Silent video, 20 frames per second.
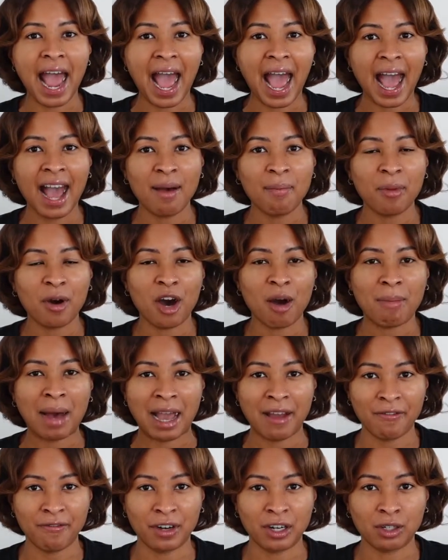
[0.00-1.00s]
app on
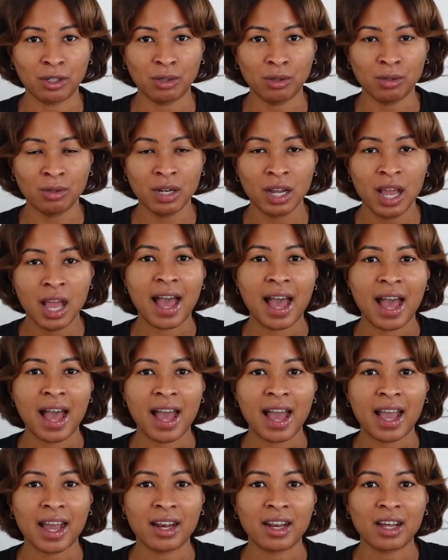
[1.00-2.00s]
my phone
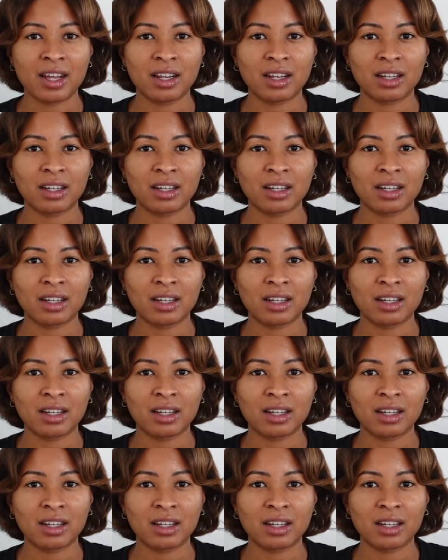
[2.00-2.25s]
and